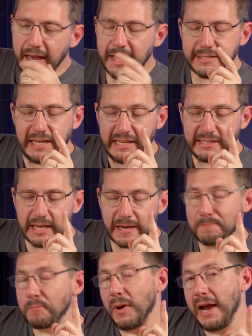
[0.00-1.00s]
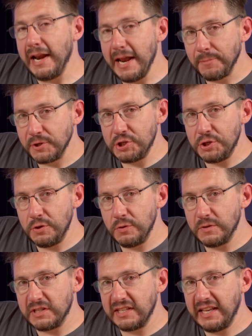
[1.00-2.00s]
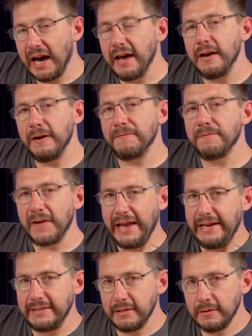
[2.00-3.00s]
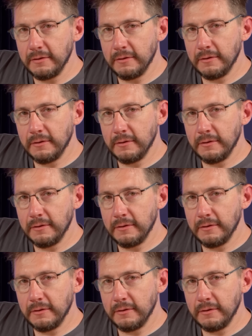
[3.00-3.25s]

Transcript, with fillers: It tastes like pineapple juice got in a fight